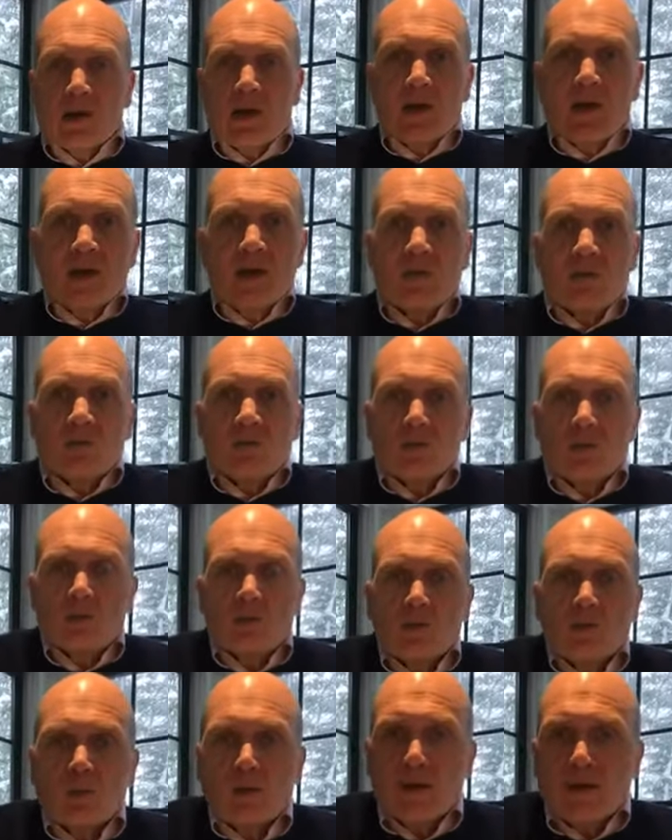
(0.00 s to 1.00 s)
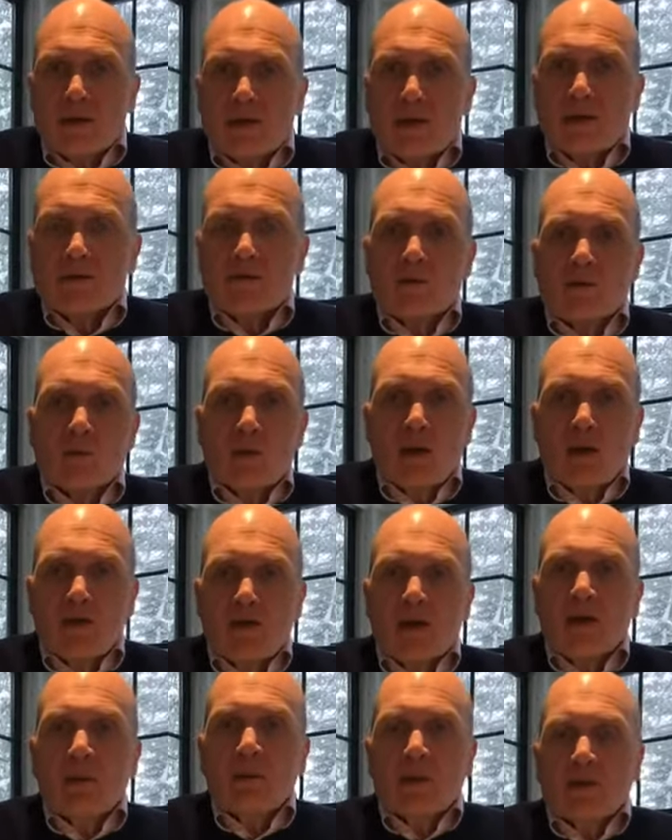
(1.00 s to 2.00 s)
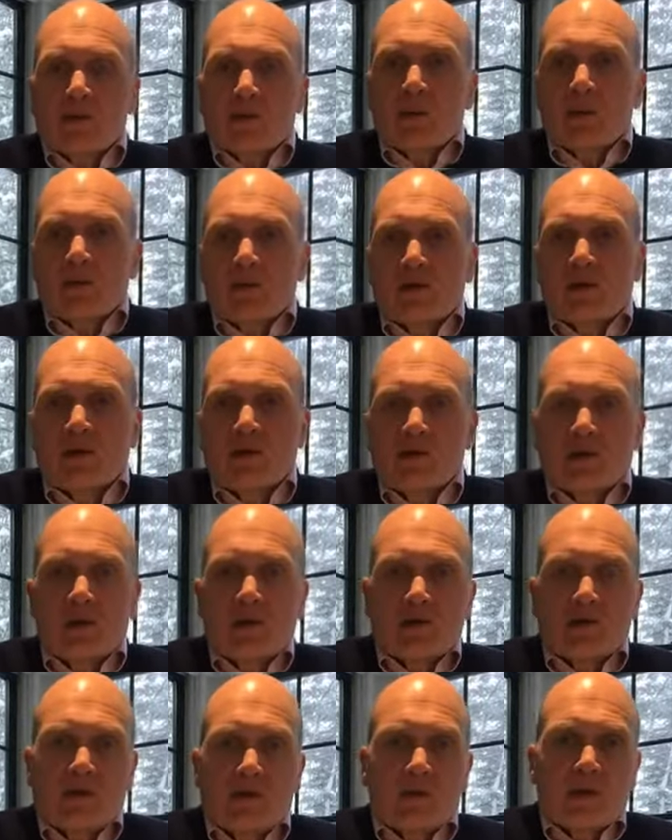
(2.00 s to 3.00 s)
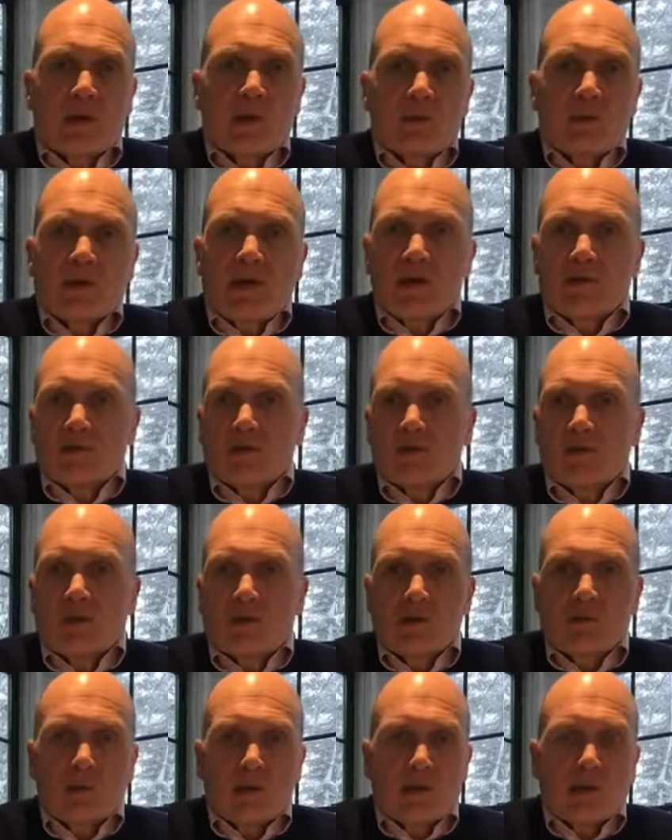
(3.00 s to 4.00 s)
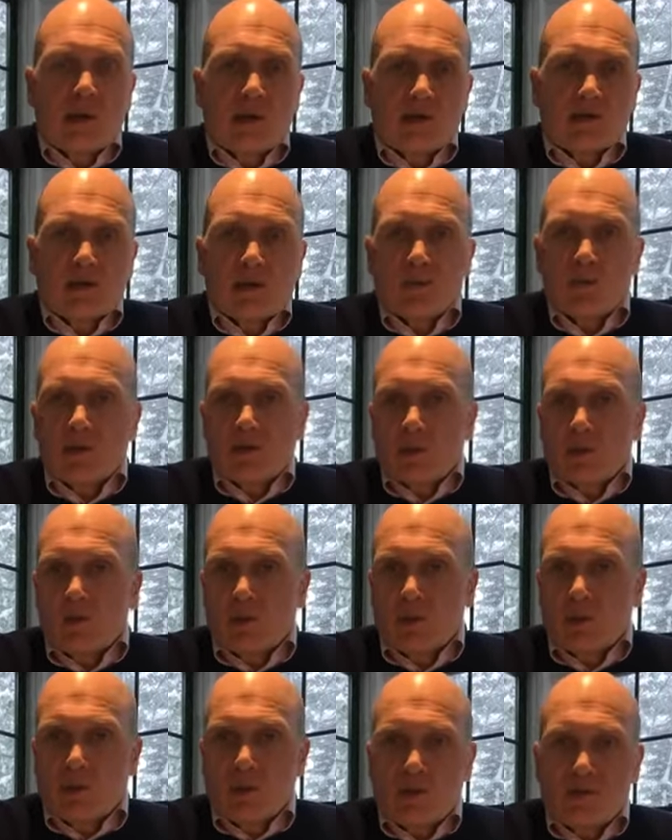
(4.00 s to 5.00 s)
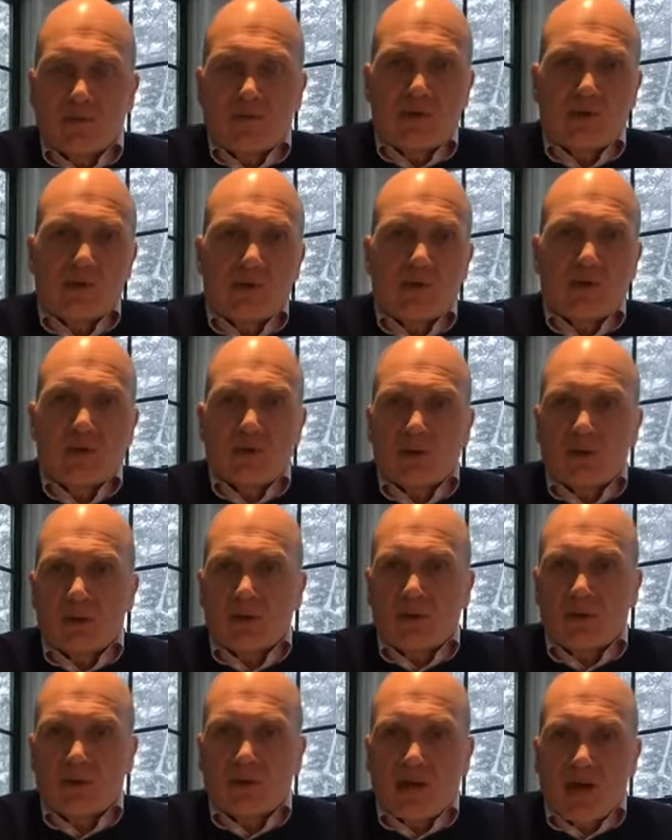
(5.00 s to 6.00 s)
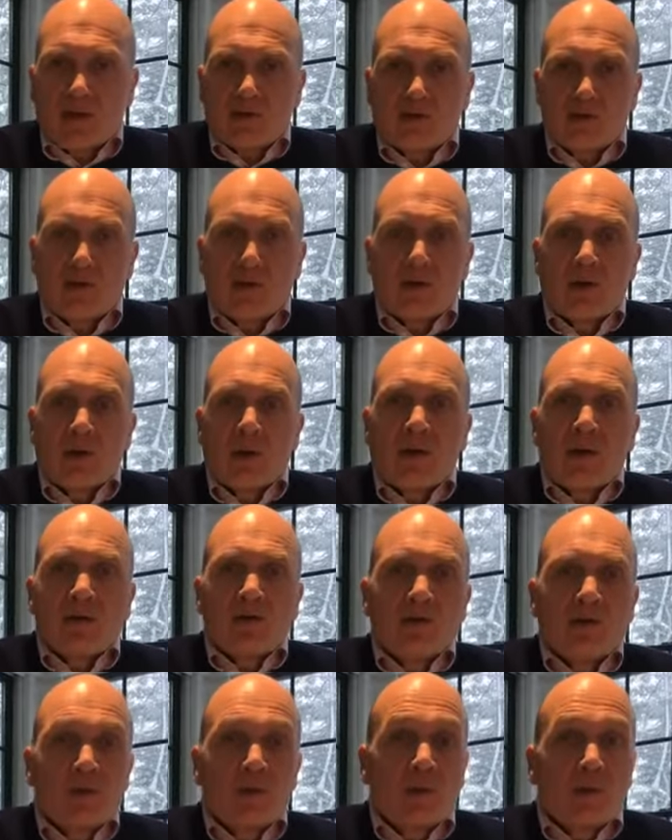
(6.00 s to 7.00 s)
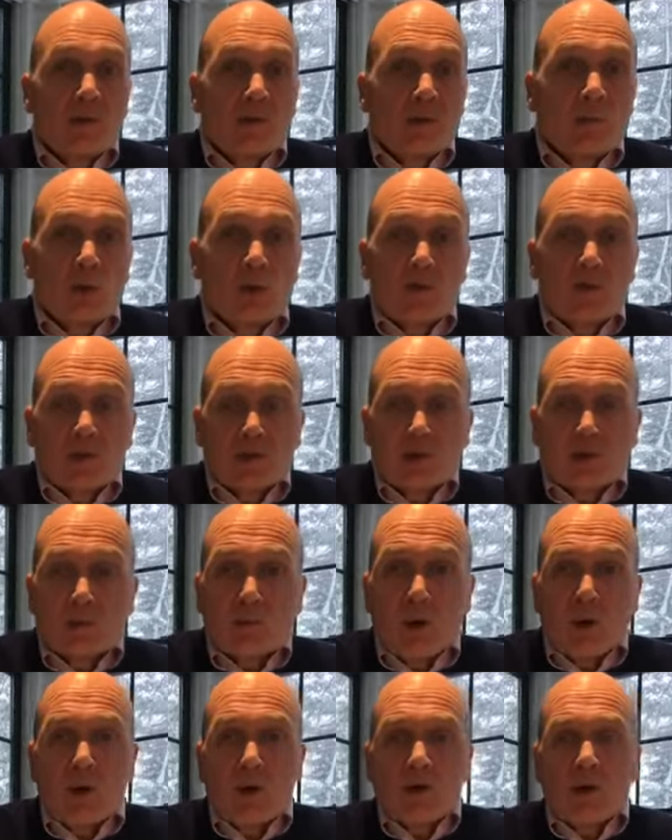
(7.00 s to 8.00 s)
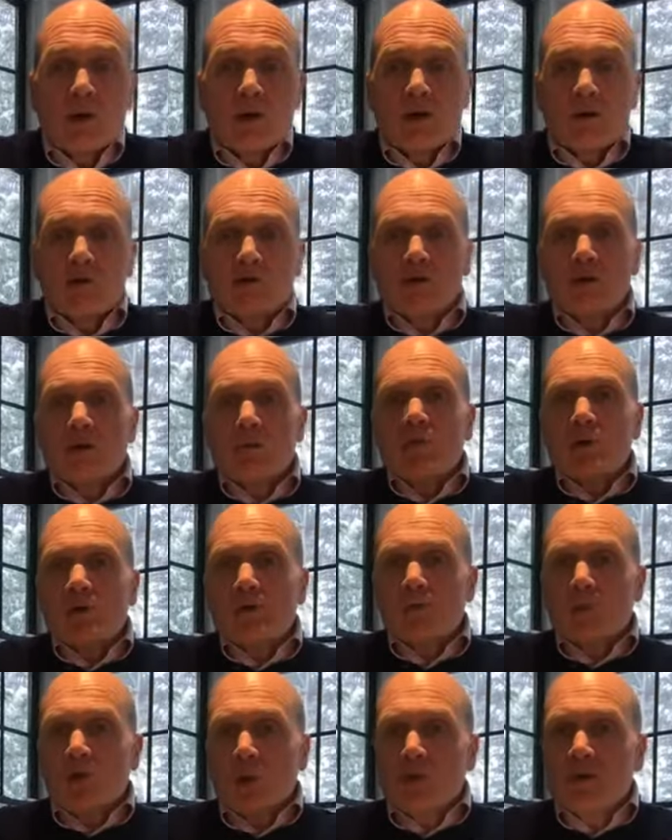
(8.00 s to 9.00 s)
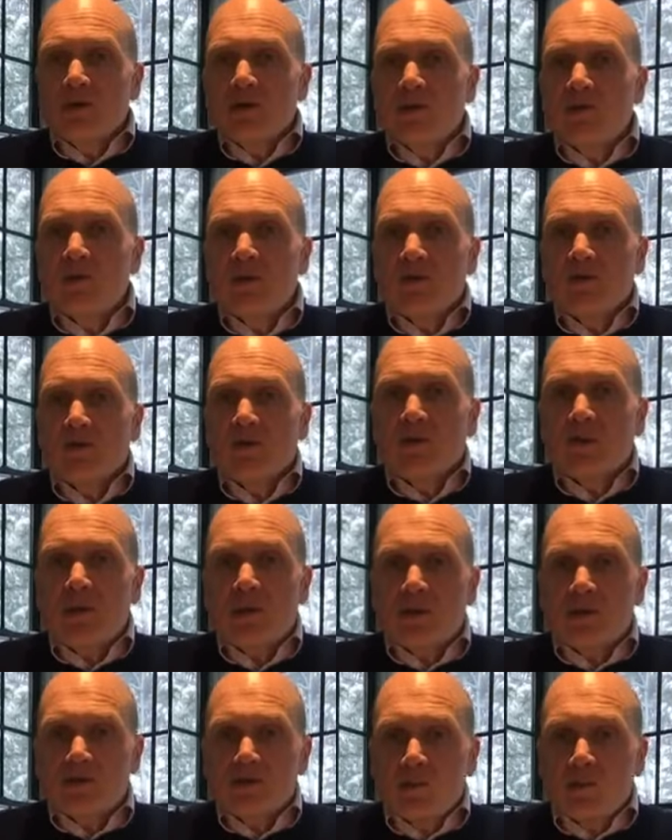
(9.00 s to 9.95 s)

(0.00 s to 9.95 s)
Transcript: And when I think about specialization, it comes down to you can be custom, you can be more efficient, you can be faster, you could be more bespoke, you could be all these different things.